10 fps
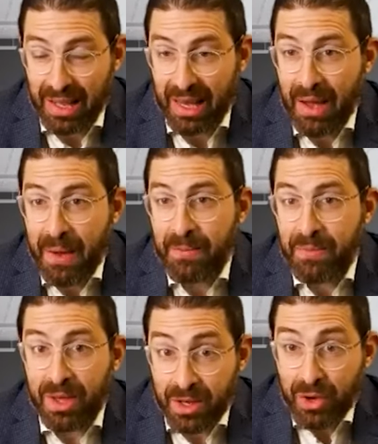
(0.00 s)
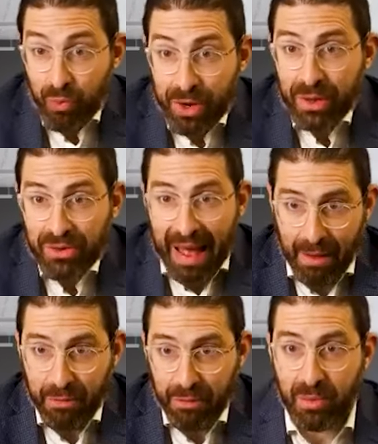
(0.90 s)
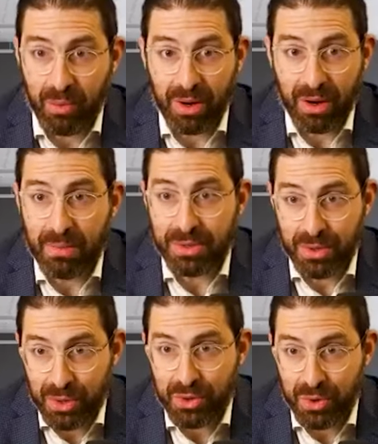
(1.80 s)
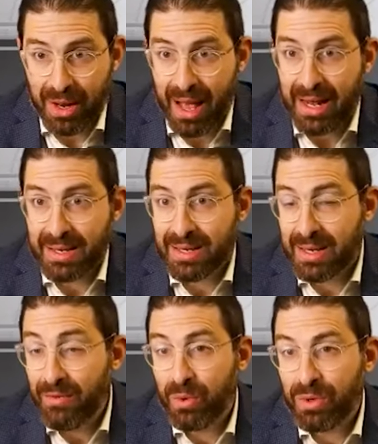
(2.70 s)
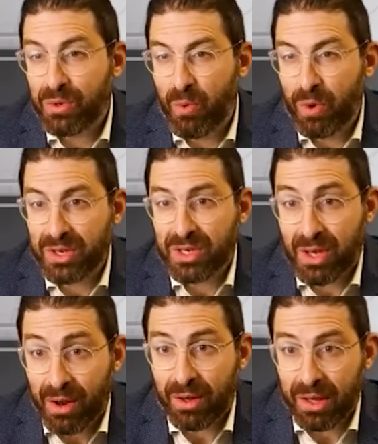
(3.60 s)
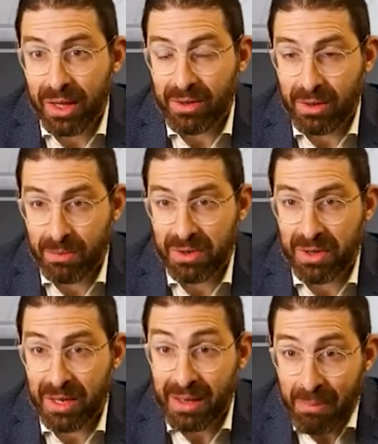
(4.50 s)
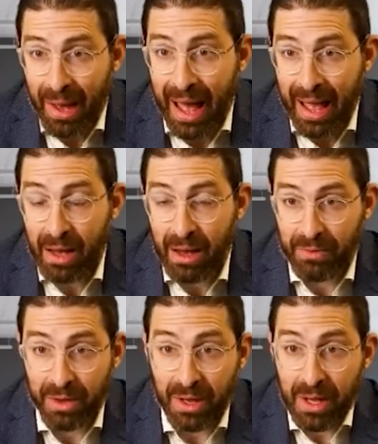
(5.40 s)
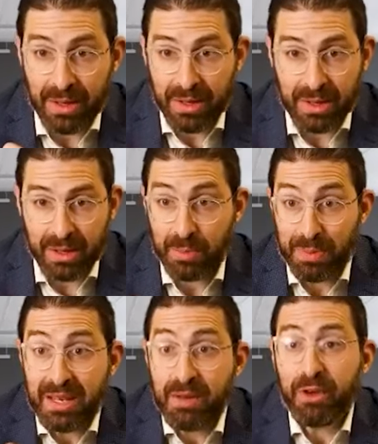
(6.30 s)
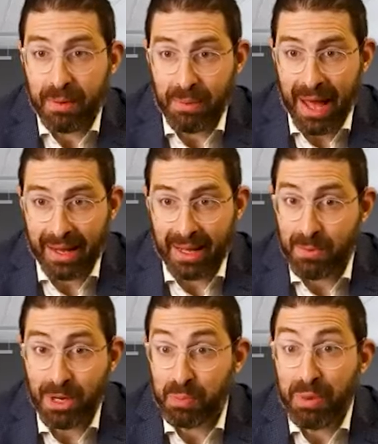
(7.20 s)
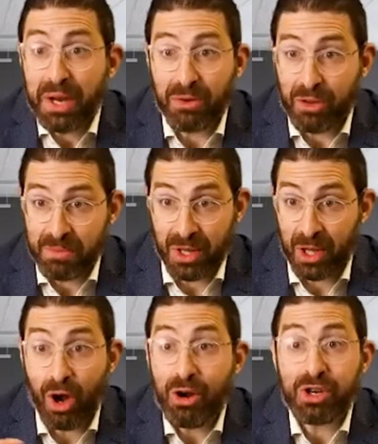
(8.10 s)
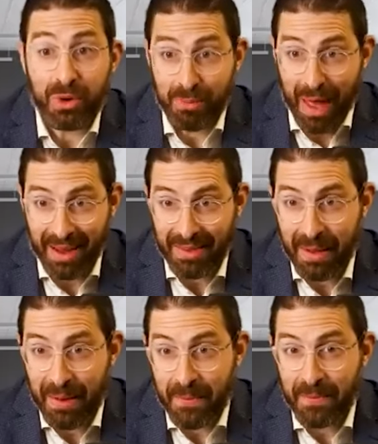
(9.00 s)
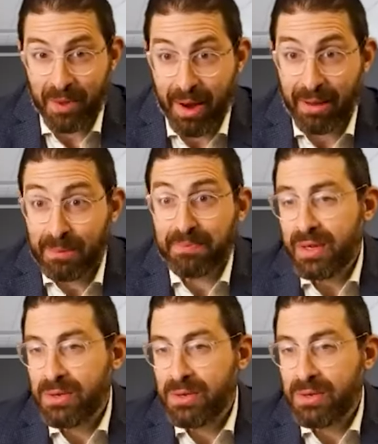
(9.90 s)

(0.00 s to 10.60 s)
Like, there's a real Tafkid when it comes to children, and mm-hmm. it's even though it's more subtle in terms of the impact of the, the the specific impact, it's much bigger in terms of the larger impact. Yeah. Right.